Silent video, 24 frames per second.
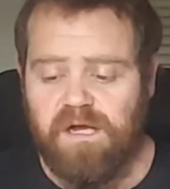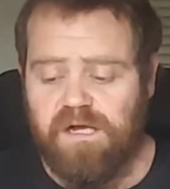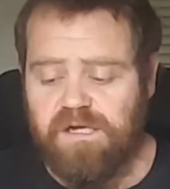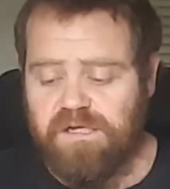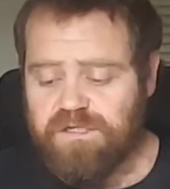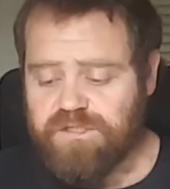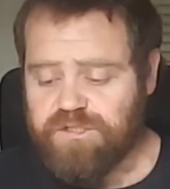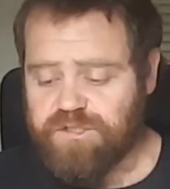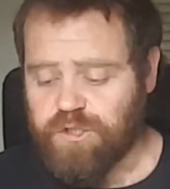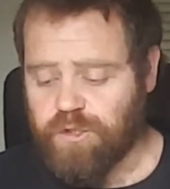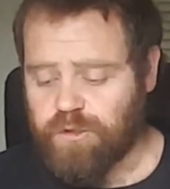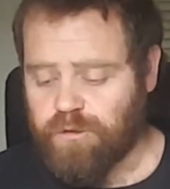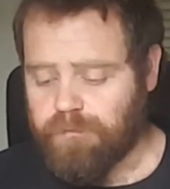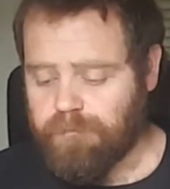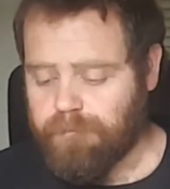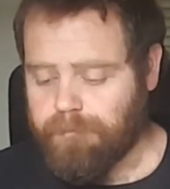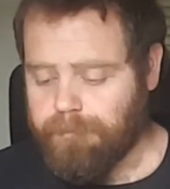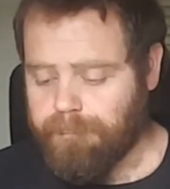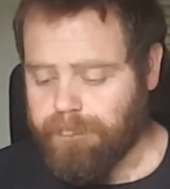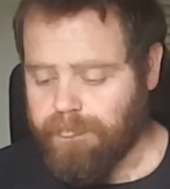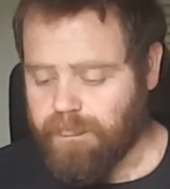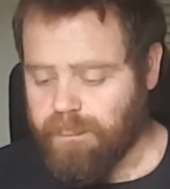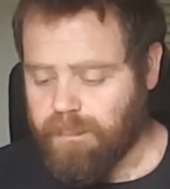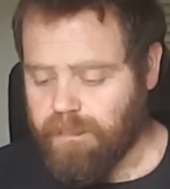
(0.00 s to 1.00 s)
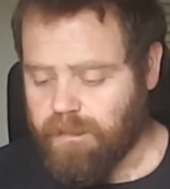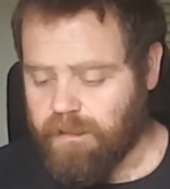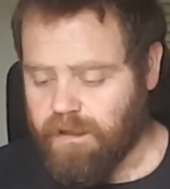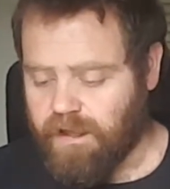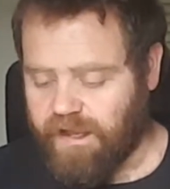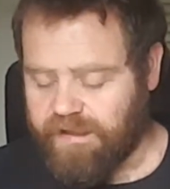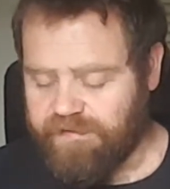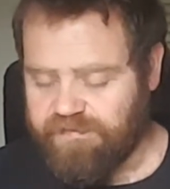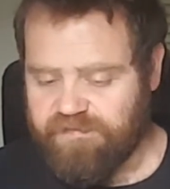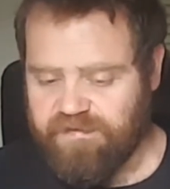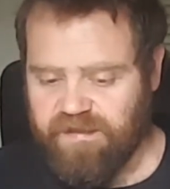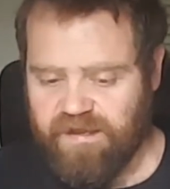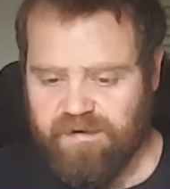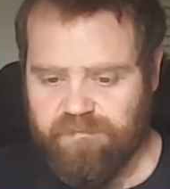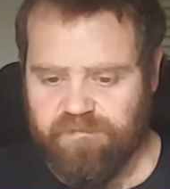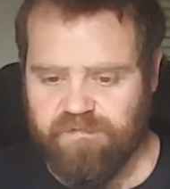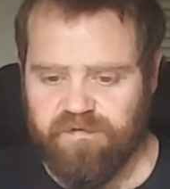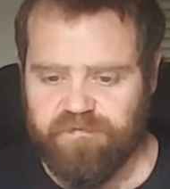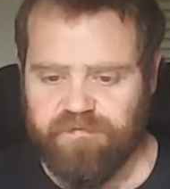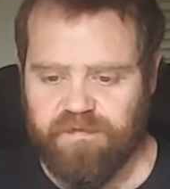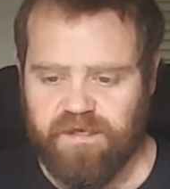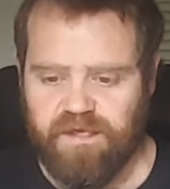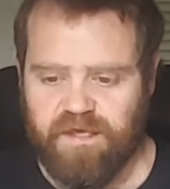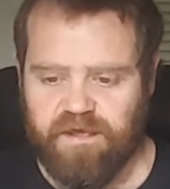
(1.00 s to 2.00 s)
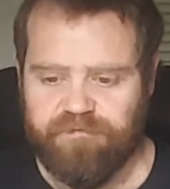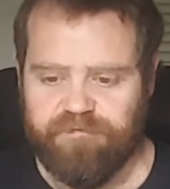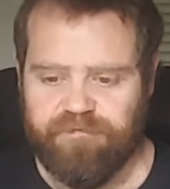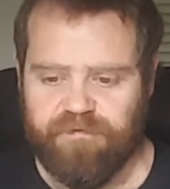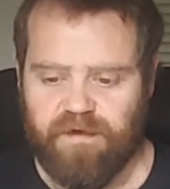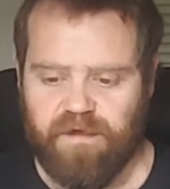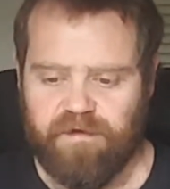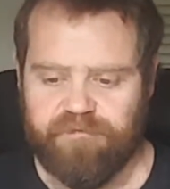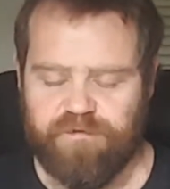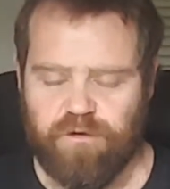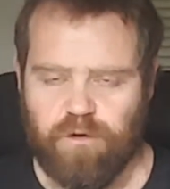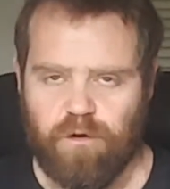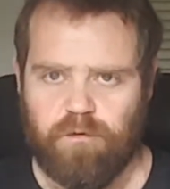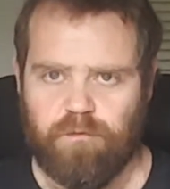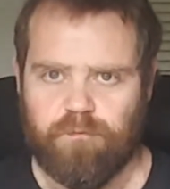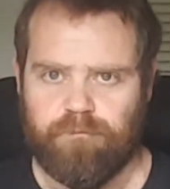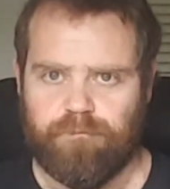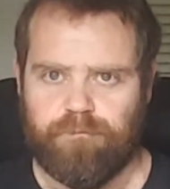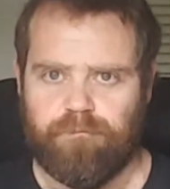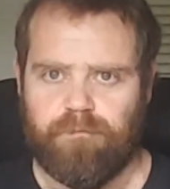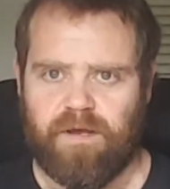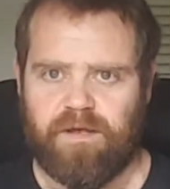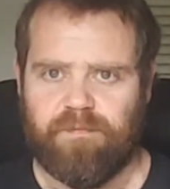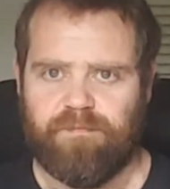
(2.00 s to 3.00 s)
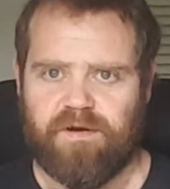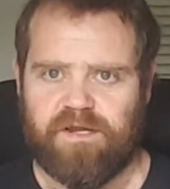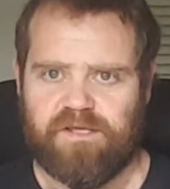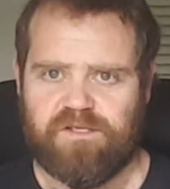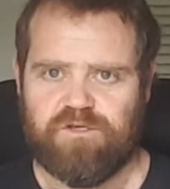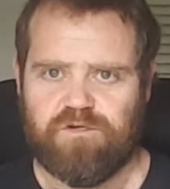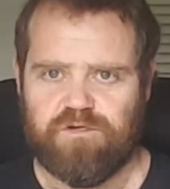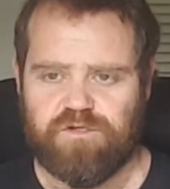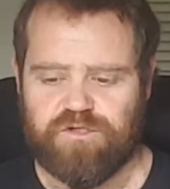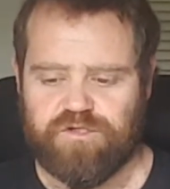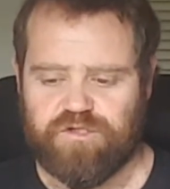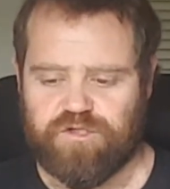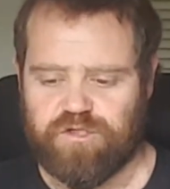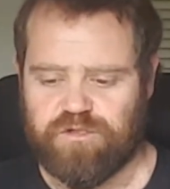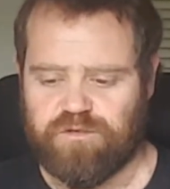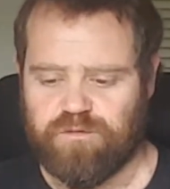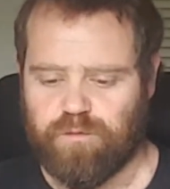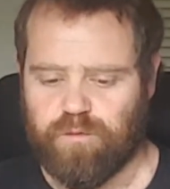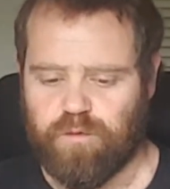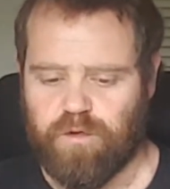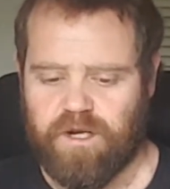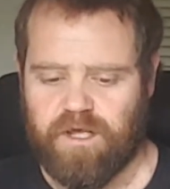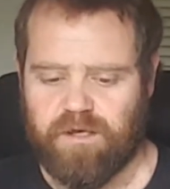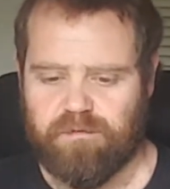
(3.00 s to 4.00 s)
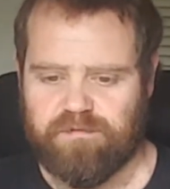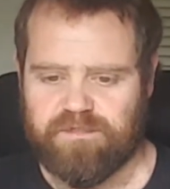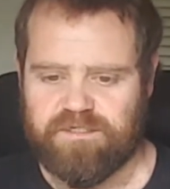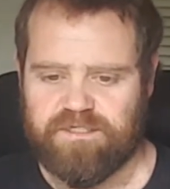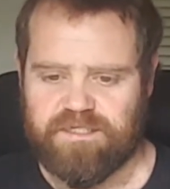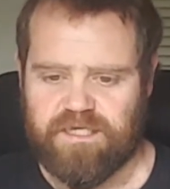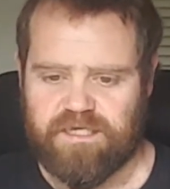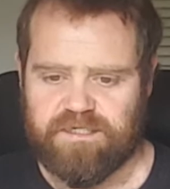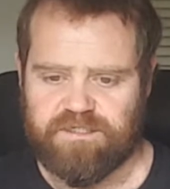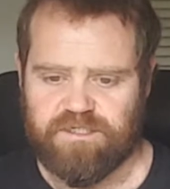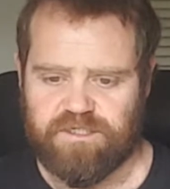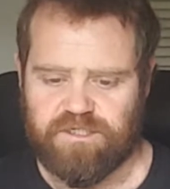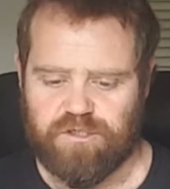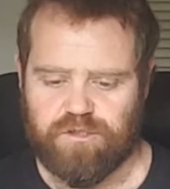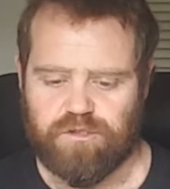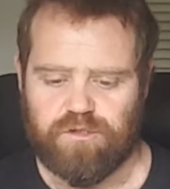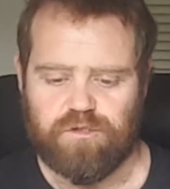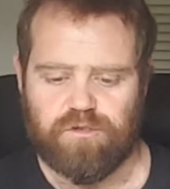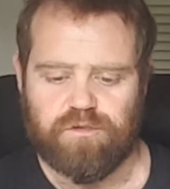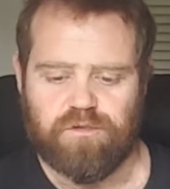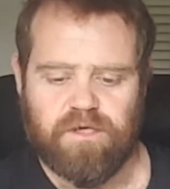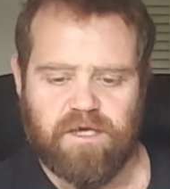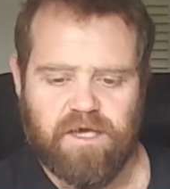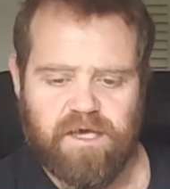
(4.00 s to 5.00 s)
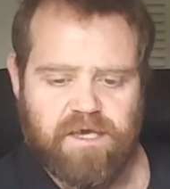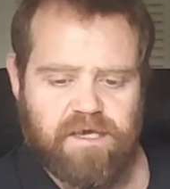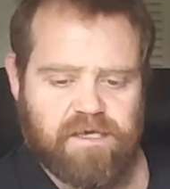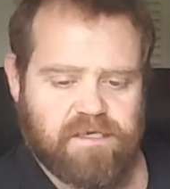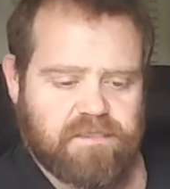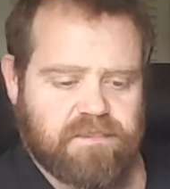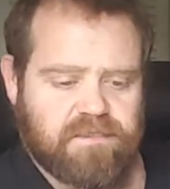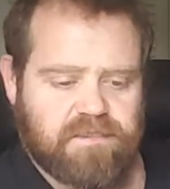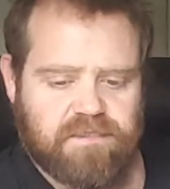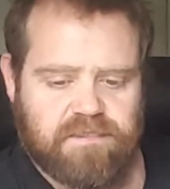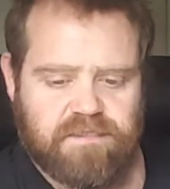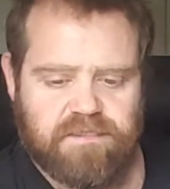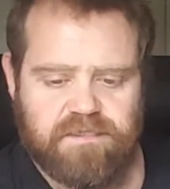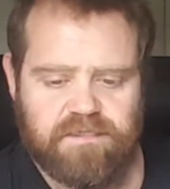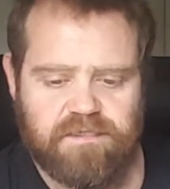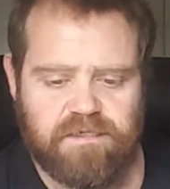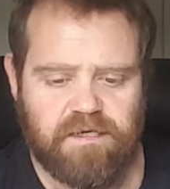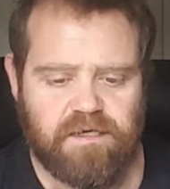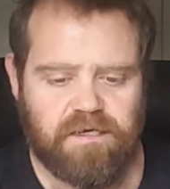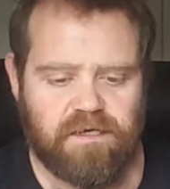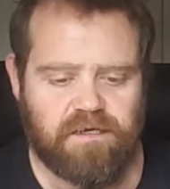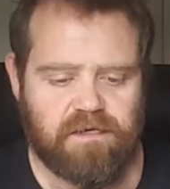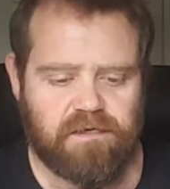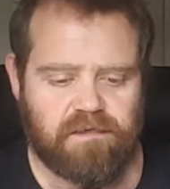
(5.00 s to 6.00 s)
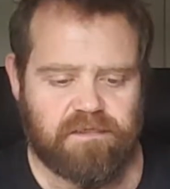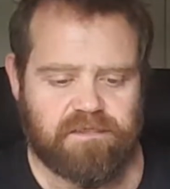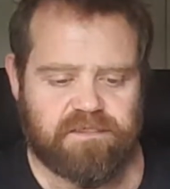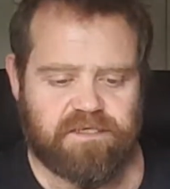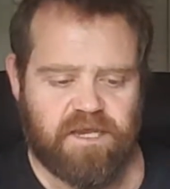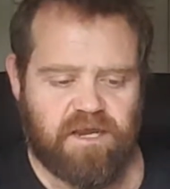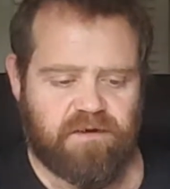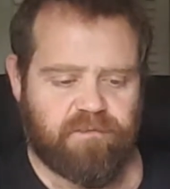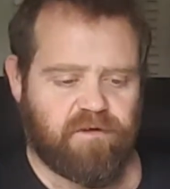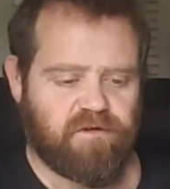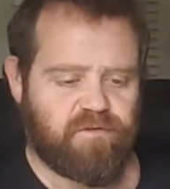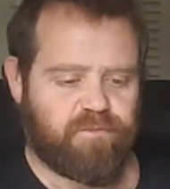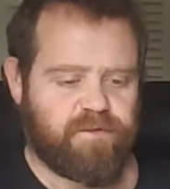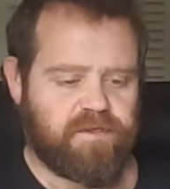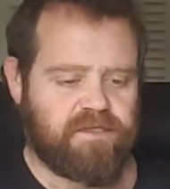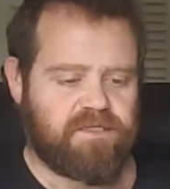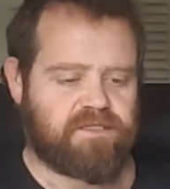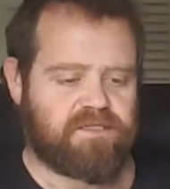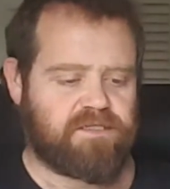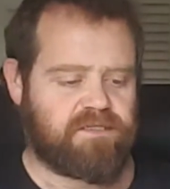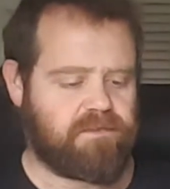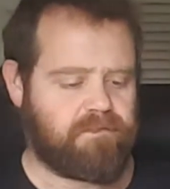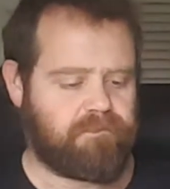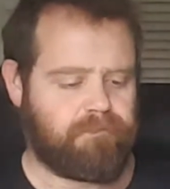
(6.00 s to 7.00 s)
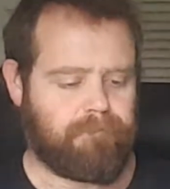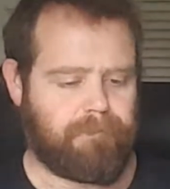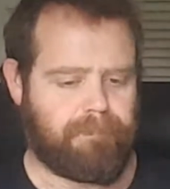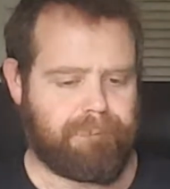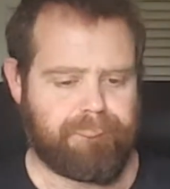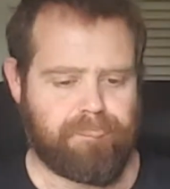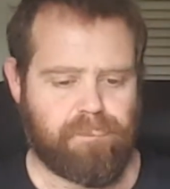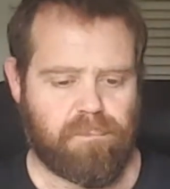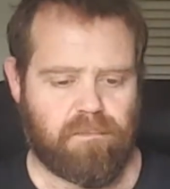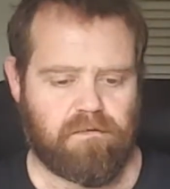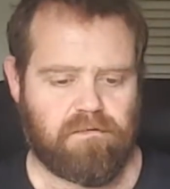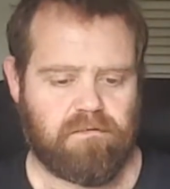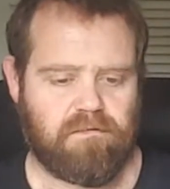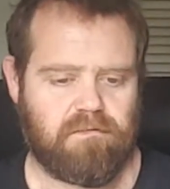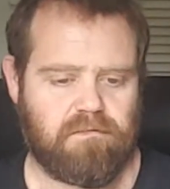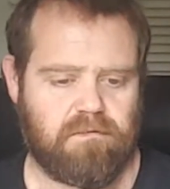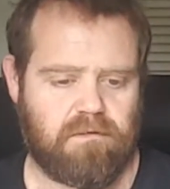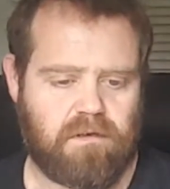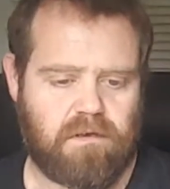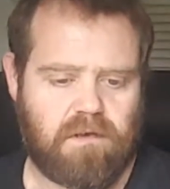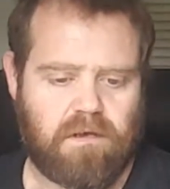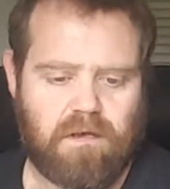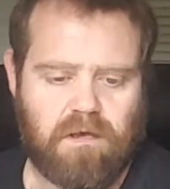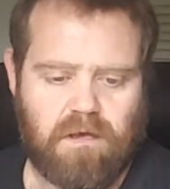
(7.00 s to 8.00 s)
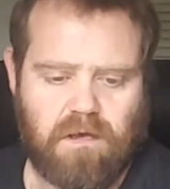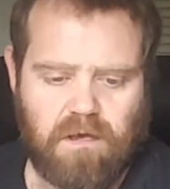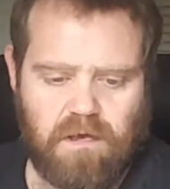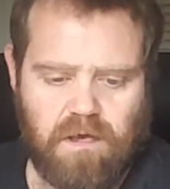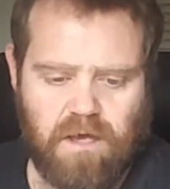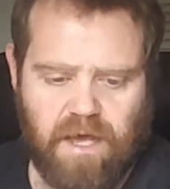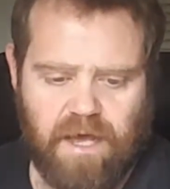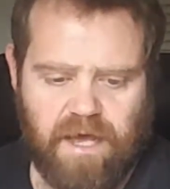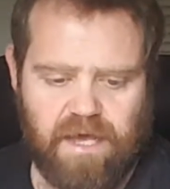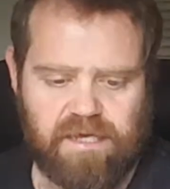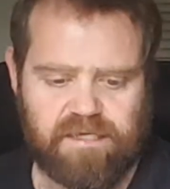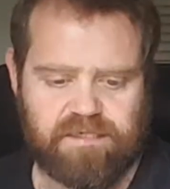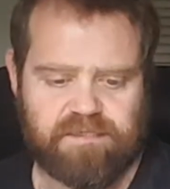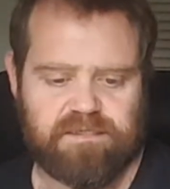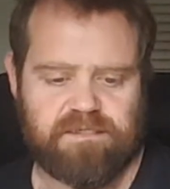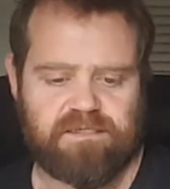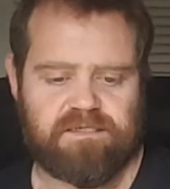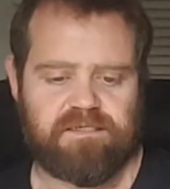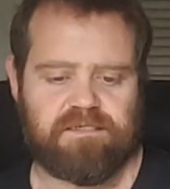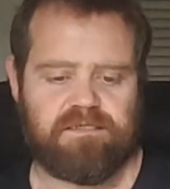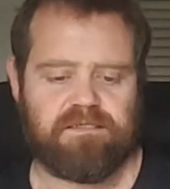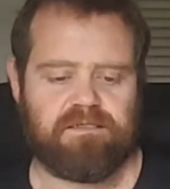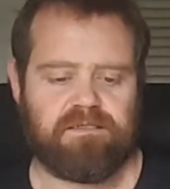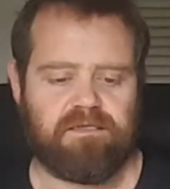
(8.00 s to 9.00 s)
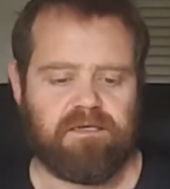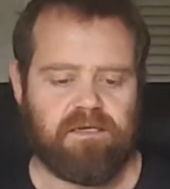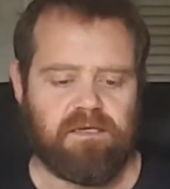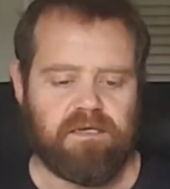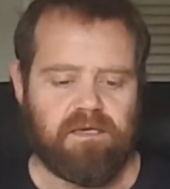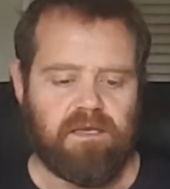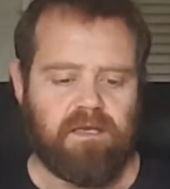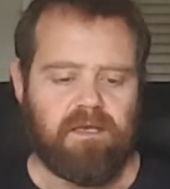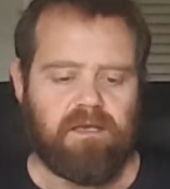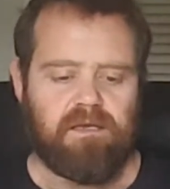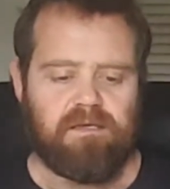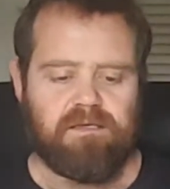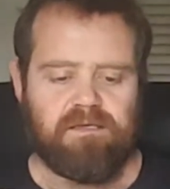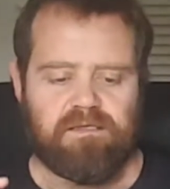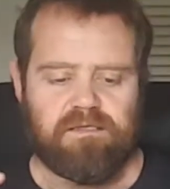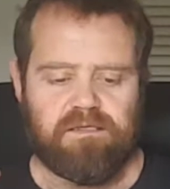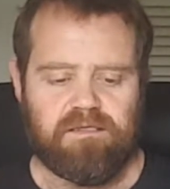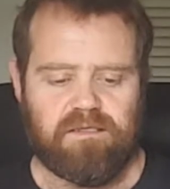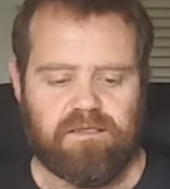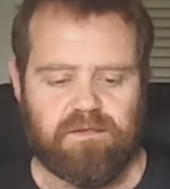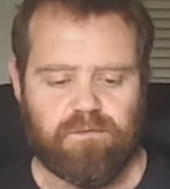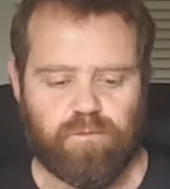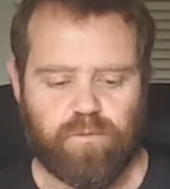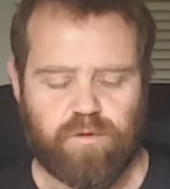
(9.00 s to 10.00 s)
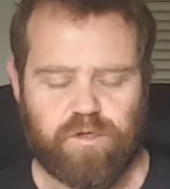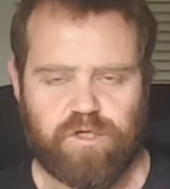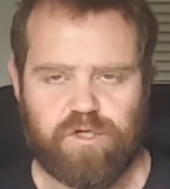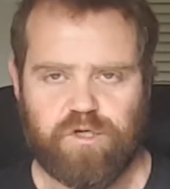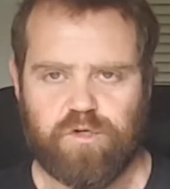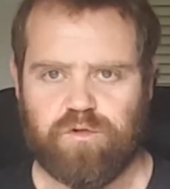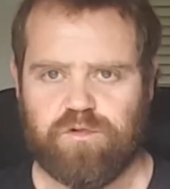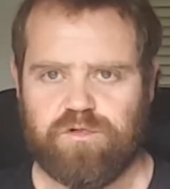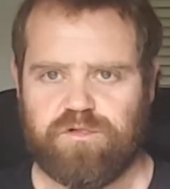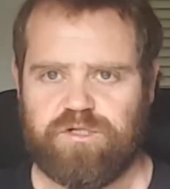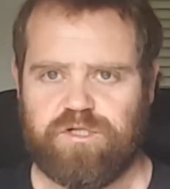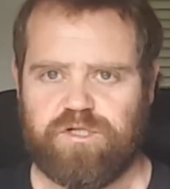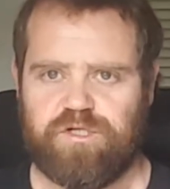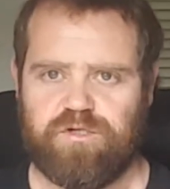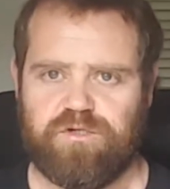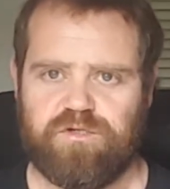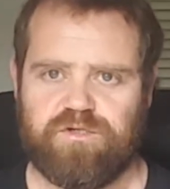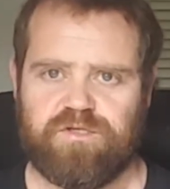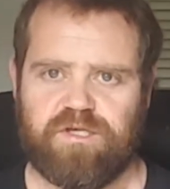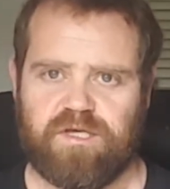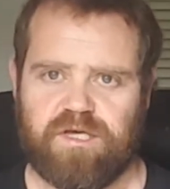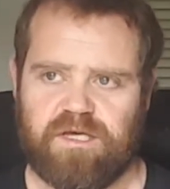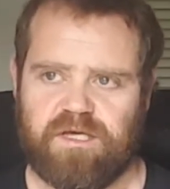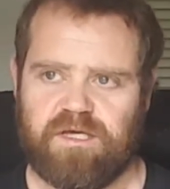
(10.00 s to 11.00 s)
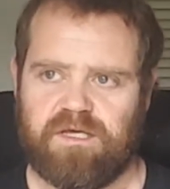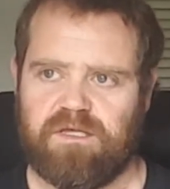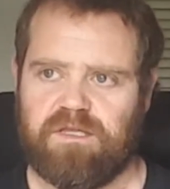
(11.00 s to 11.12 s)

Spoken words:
So, in terms of like, if you're my brand new student, what I would say to you is, let's get your mouthpiece, and we're going to use the